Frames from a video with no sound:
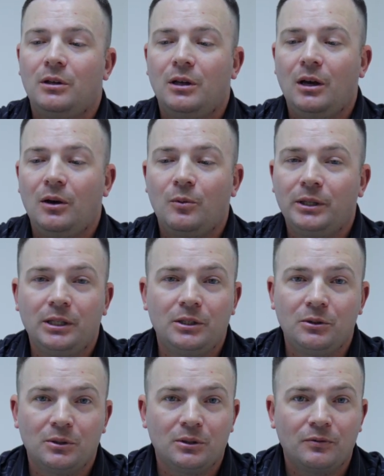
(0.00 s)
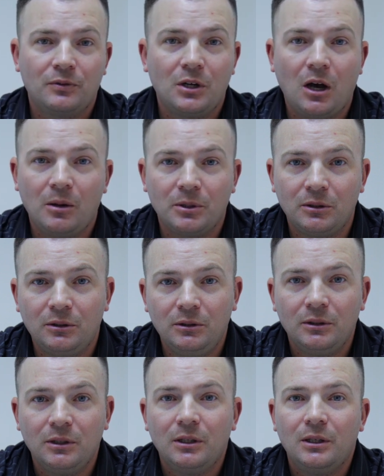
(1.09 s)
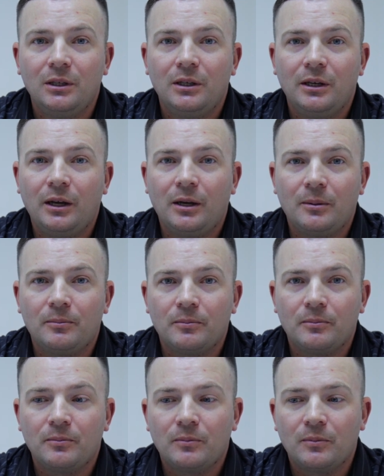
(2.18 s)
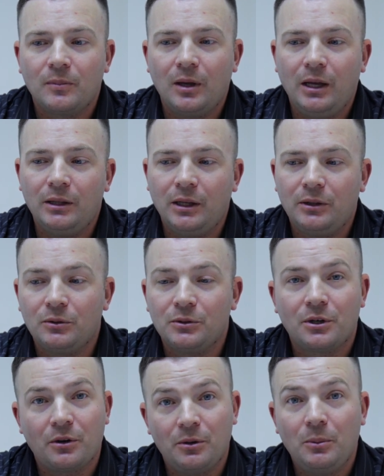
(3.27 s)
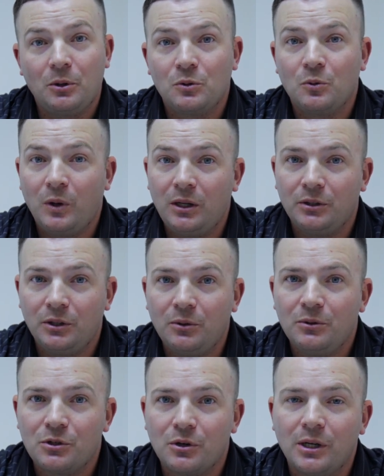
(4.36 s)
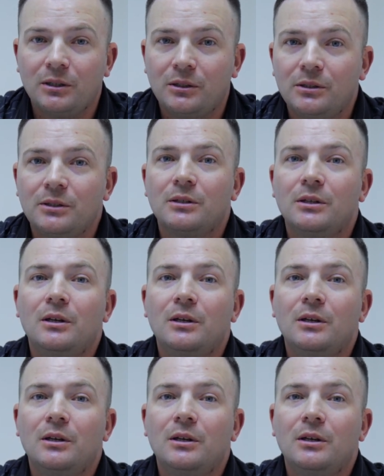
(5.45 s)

what they do is phenomenal, and those are the most well-known trails.